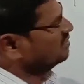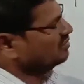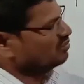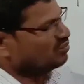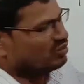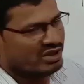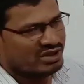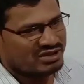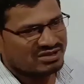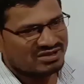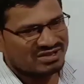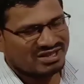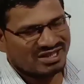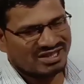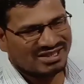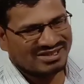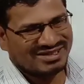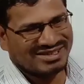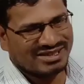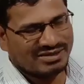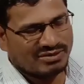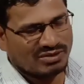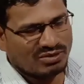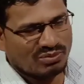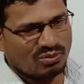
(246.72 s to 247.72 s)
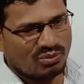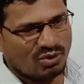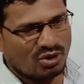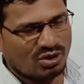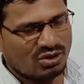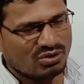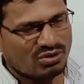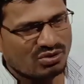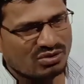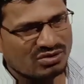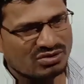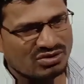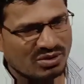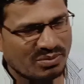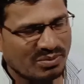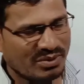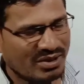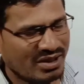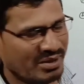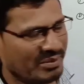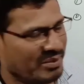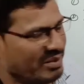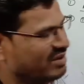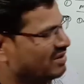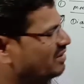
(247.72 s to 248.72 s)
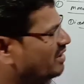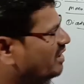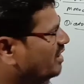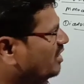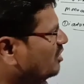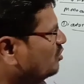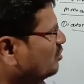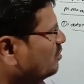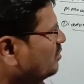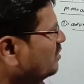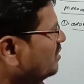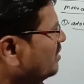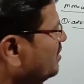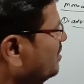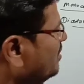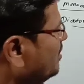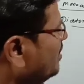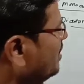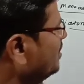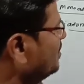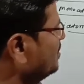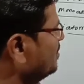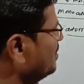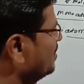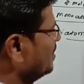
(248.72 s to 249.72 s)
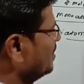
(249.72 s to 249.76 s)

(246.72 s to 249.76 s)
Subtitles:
We are studying the molecules of element. Diatomic, in that